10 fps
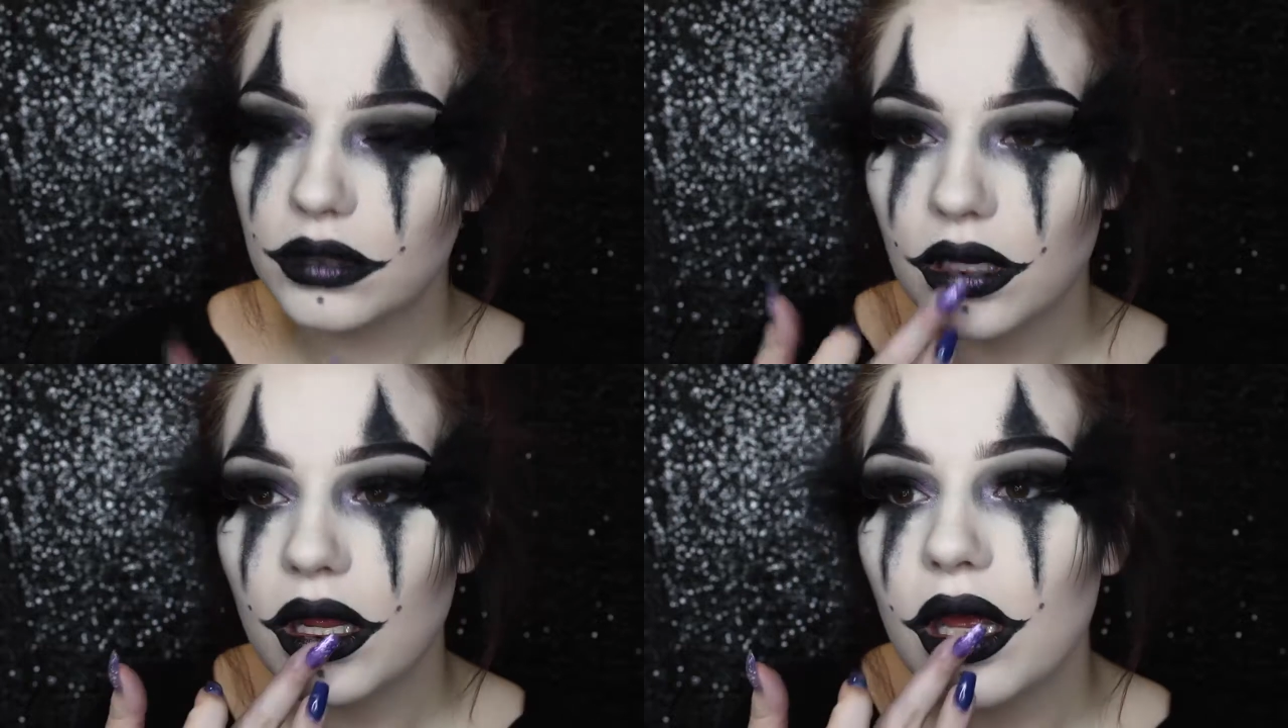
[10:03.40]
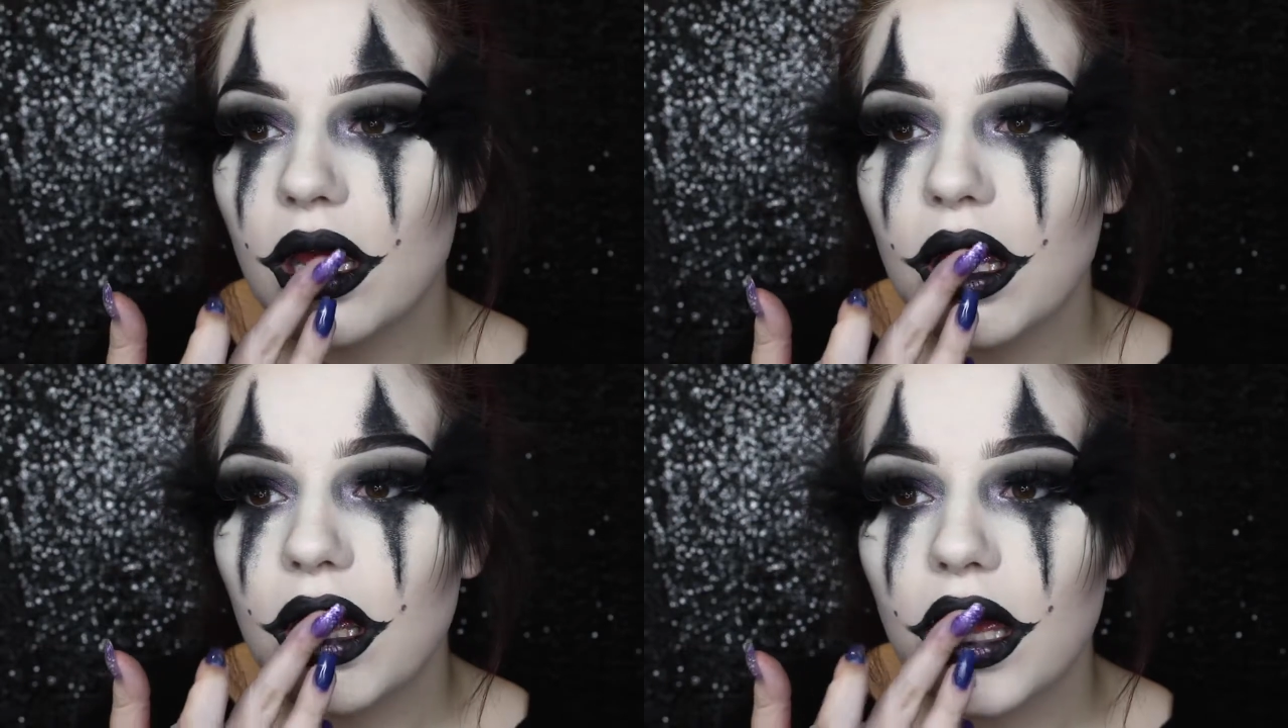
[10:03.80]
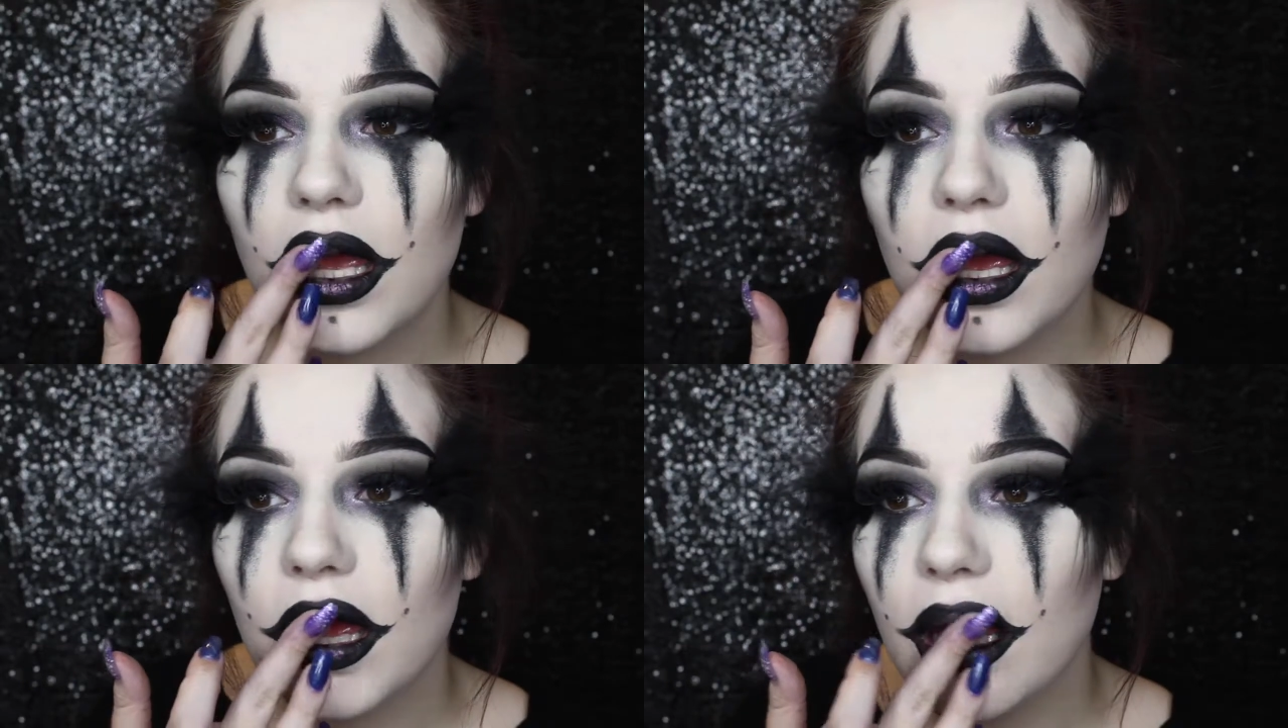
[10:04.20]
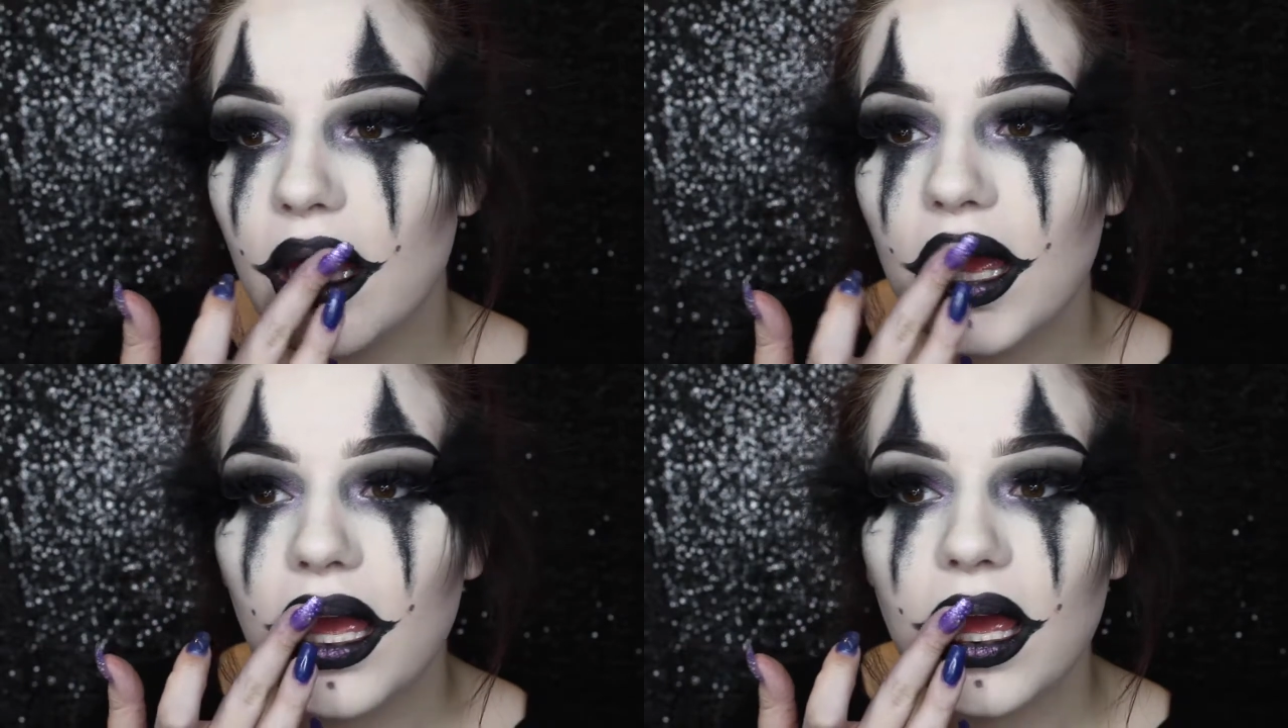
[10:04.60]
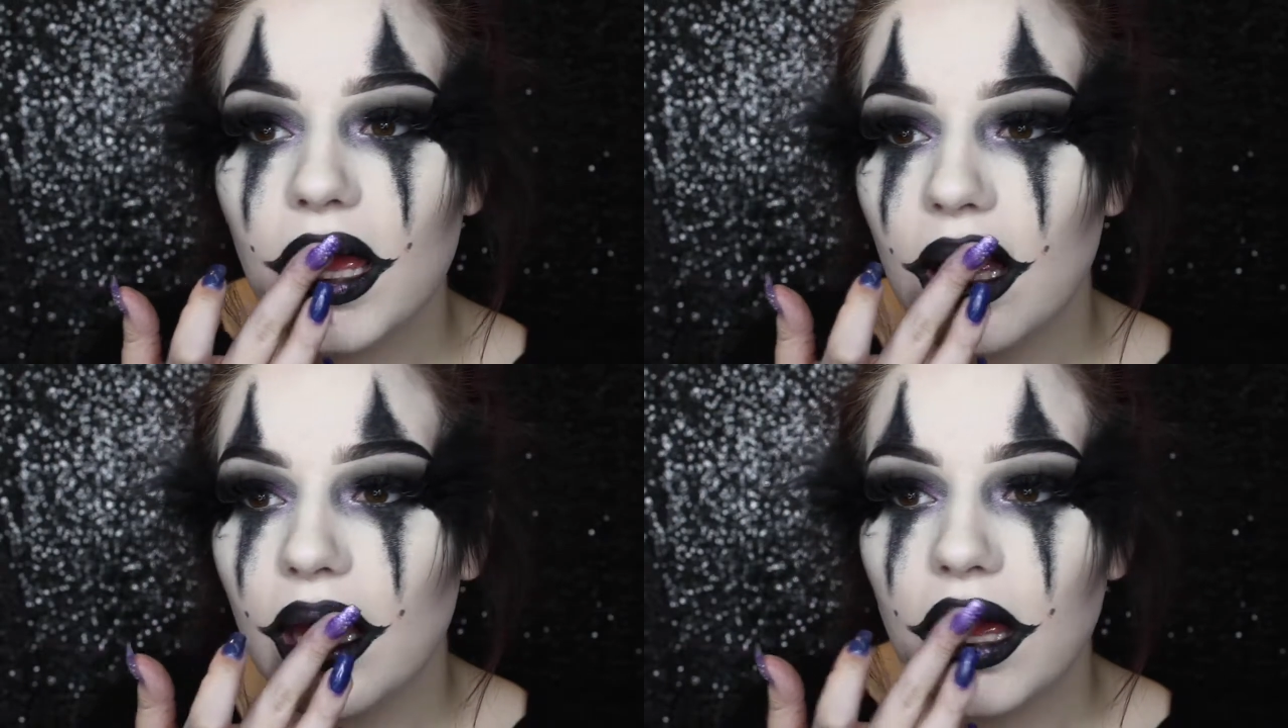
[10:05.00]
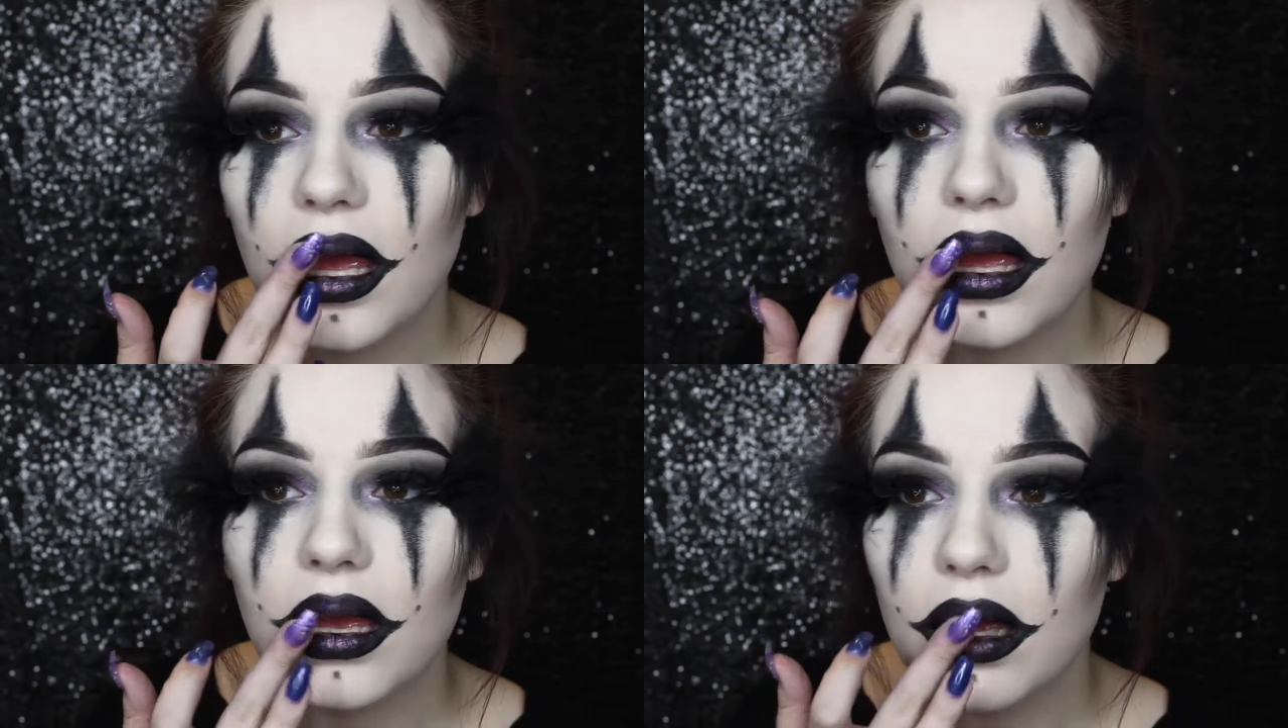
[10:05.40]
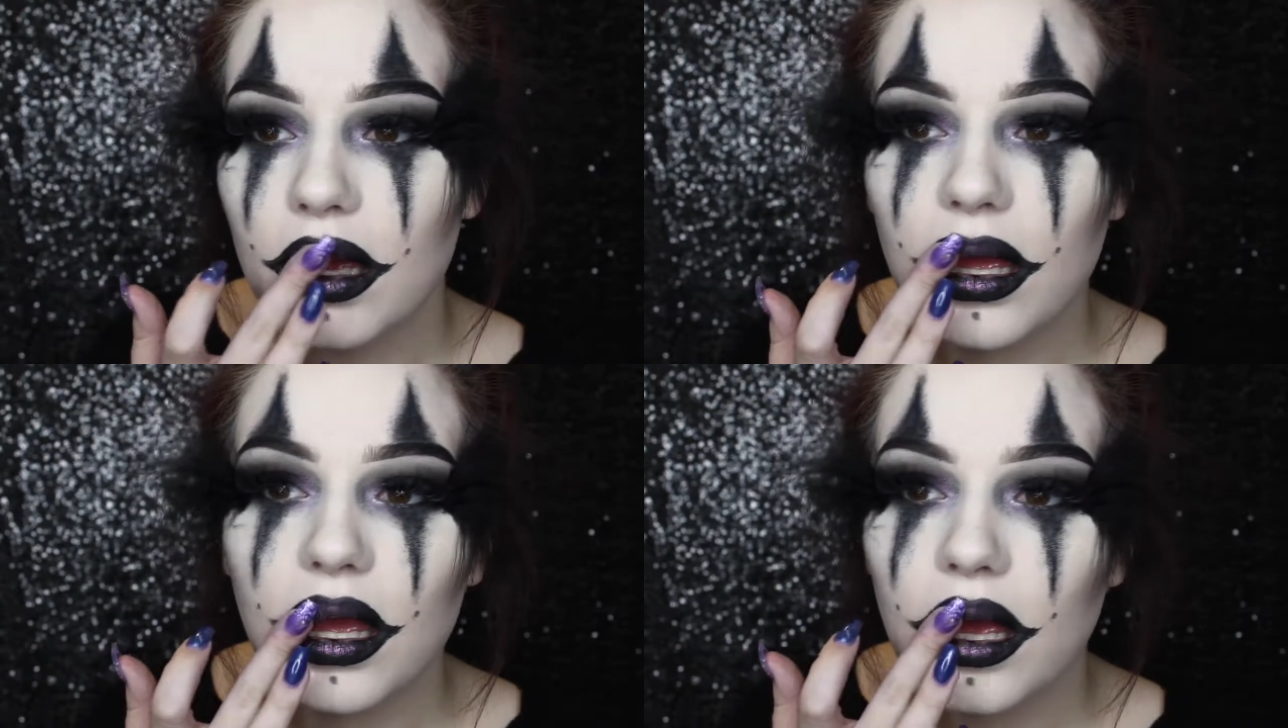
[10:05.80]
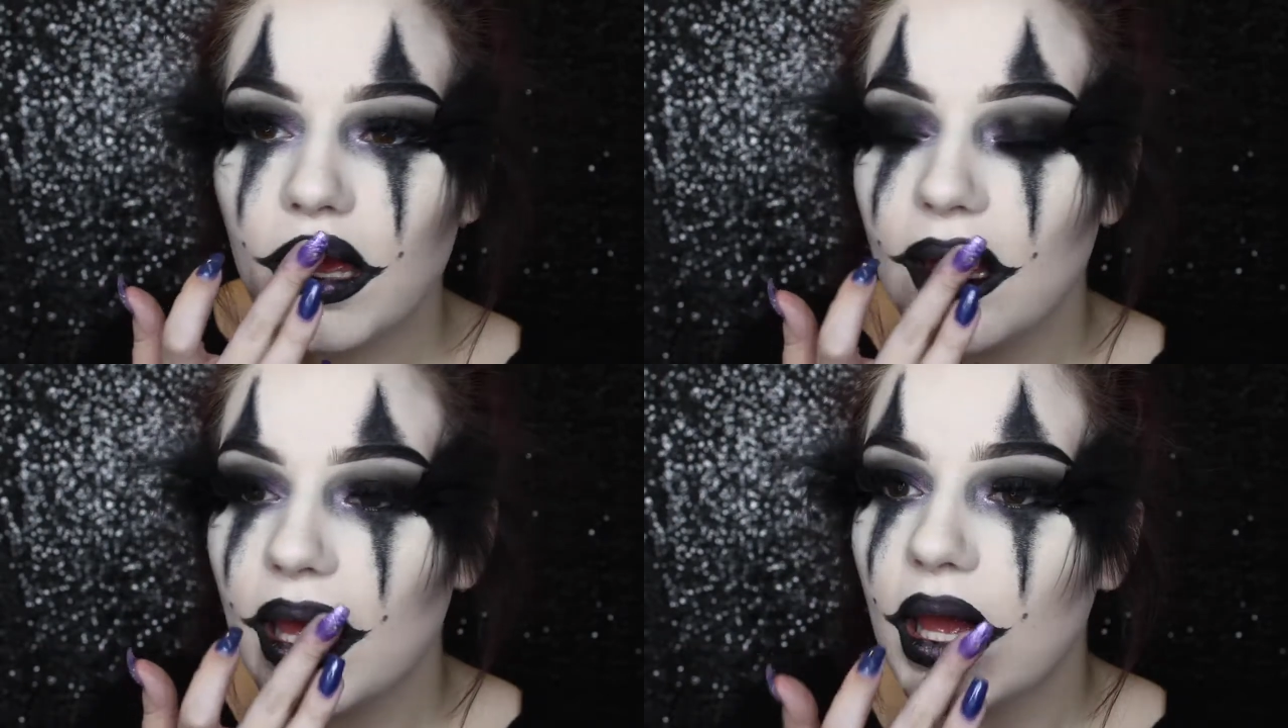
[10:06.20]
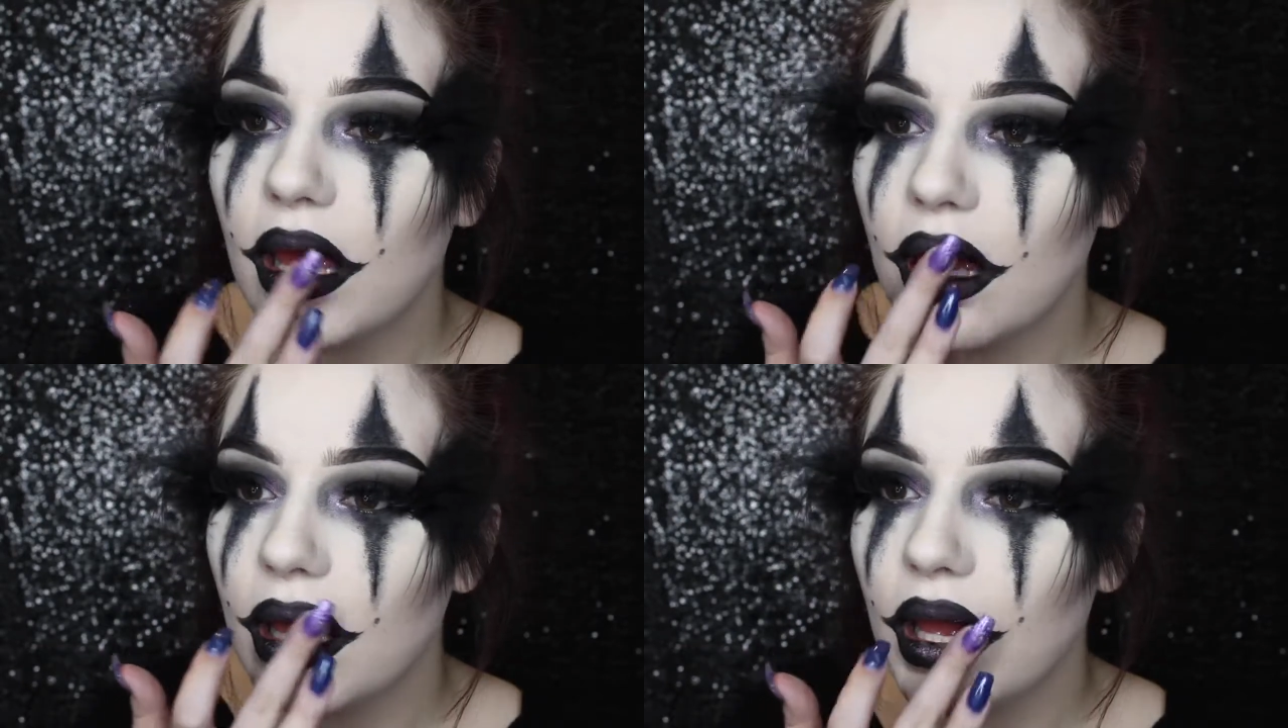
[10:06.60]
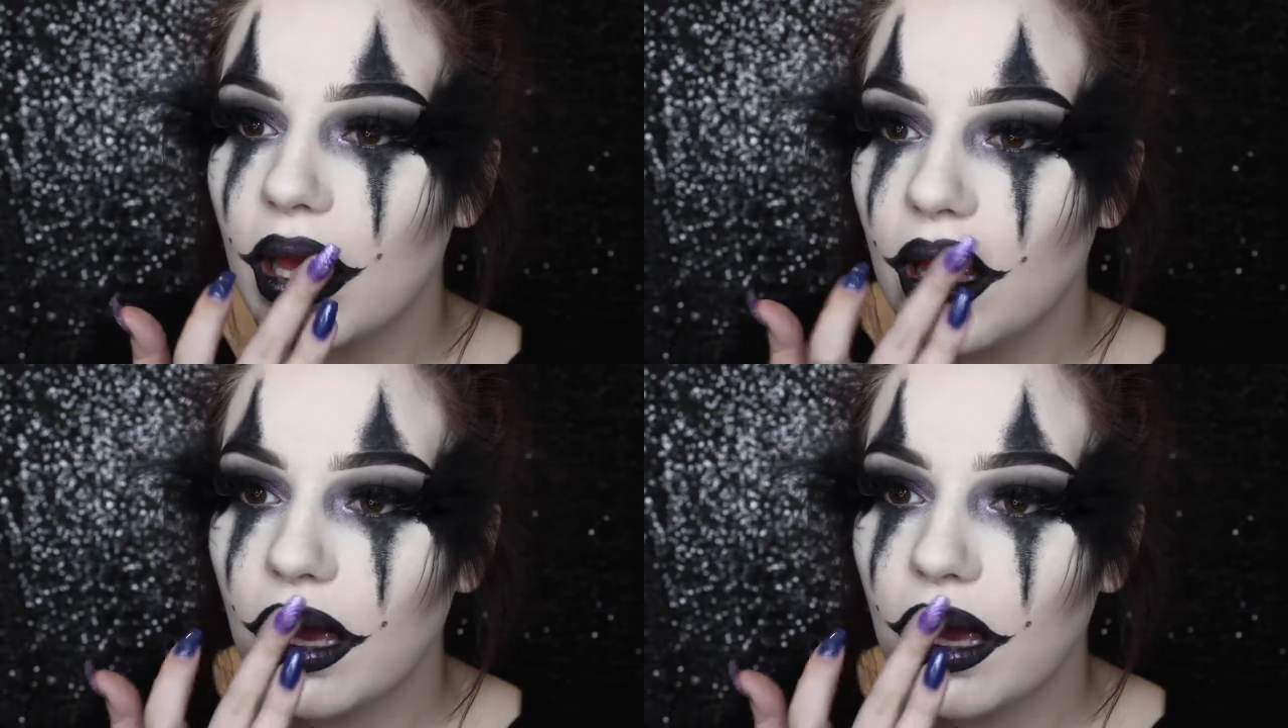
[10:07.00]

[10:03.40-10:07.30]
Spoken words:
Laura Geller highlighter again and just putting it on the center of my lips